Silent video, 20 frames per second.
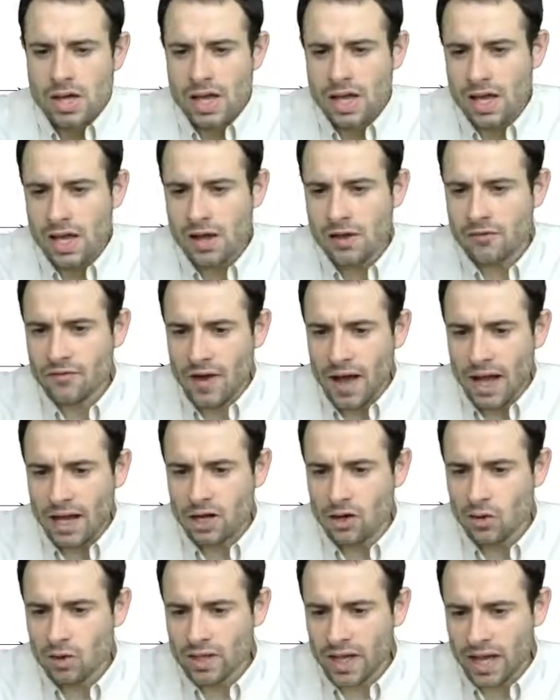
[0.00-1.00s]
if I
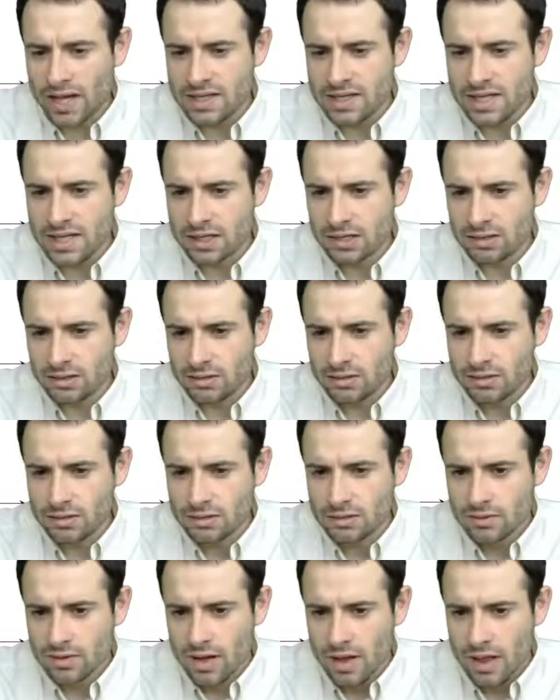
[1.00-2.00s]
locate here
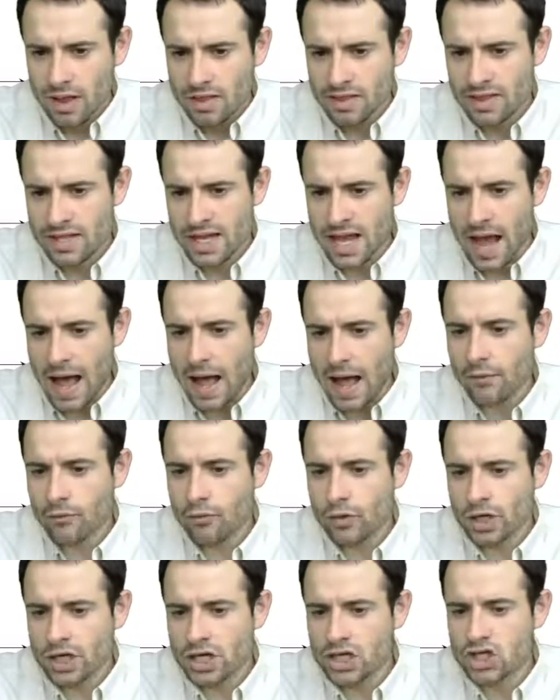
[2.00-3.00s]
the
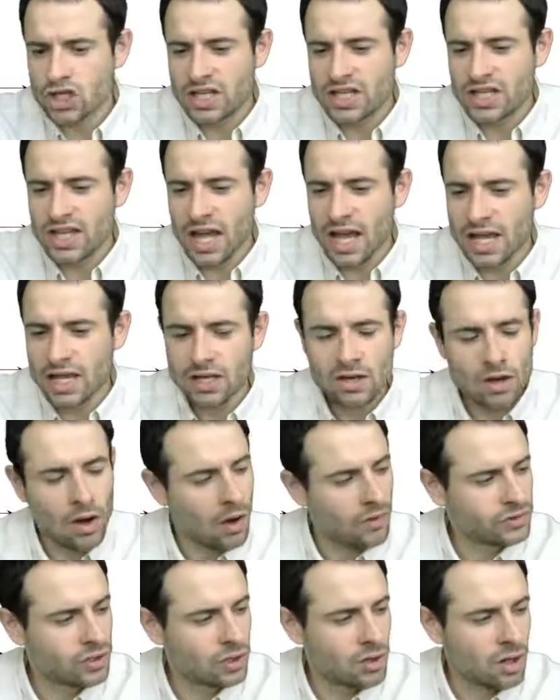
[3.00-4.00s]
average gain
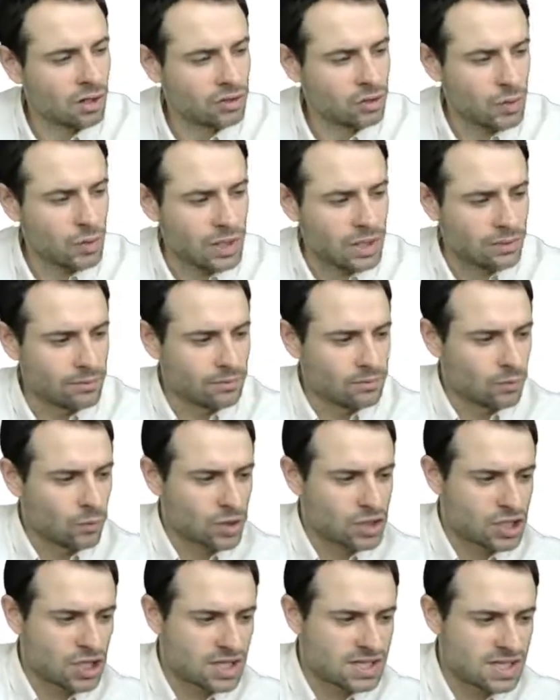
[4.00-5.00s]
of the lottery,
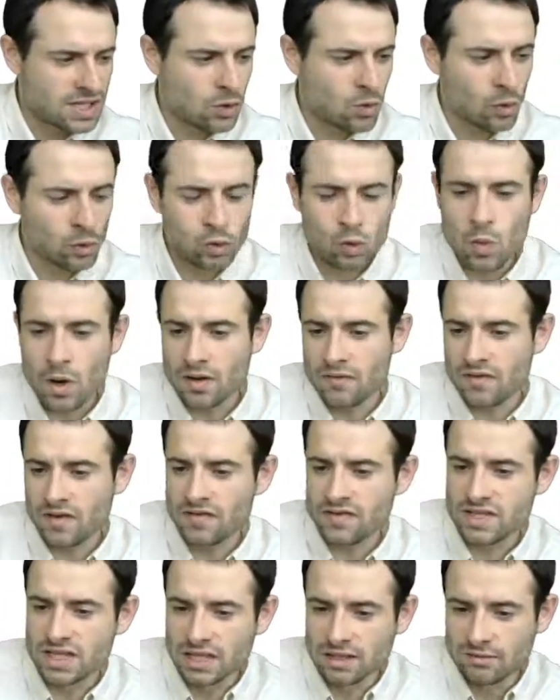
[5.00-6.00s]
which is equal to
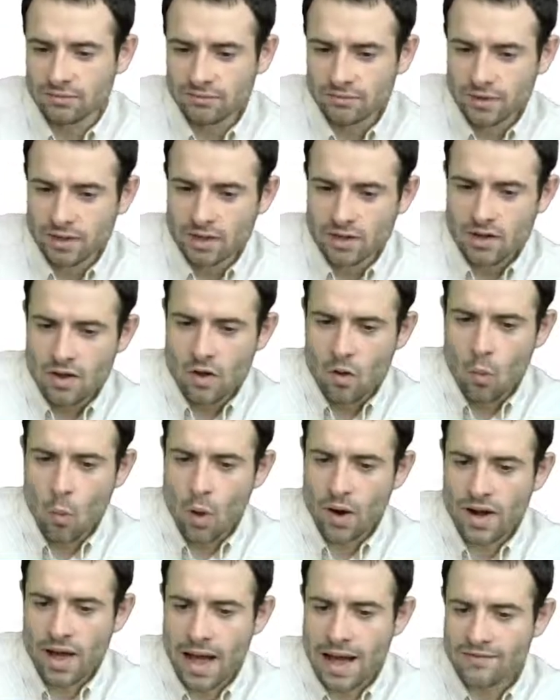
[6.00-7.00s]
150,
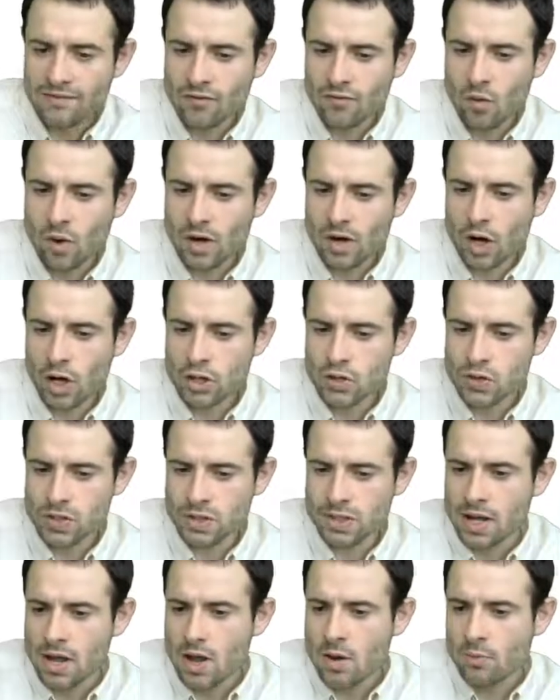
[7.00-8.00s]
1/2 of
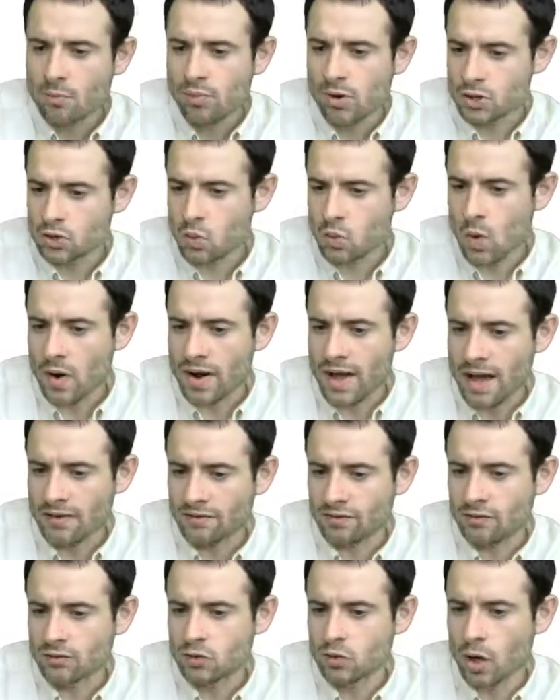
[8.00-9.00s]
100 plus 1/2
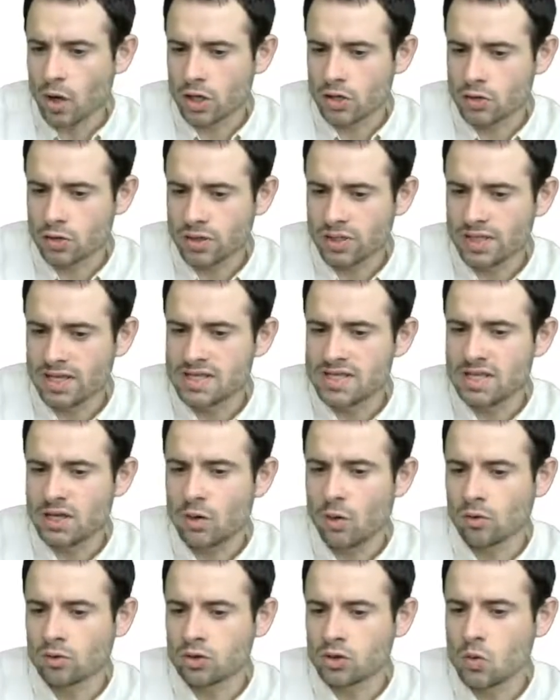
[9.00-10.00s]
of 200 is
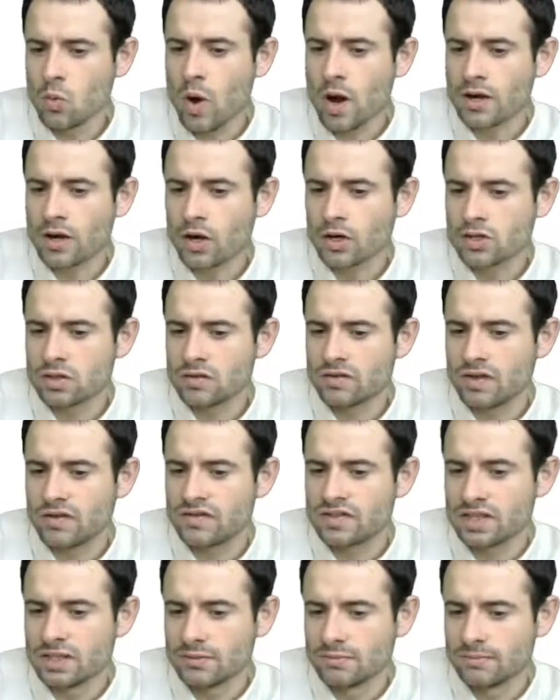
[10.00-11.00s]
equal to 150.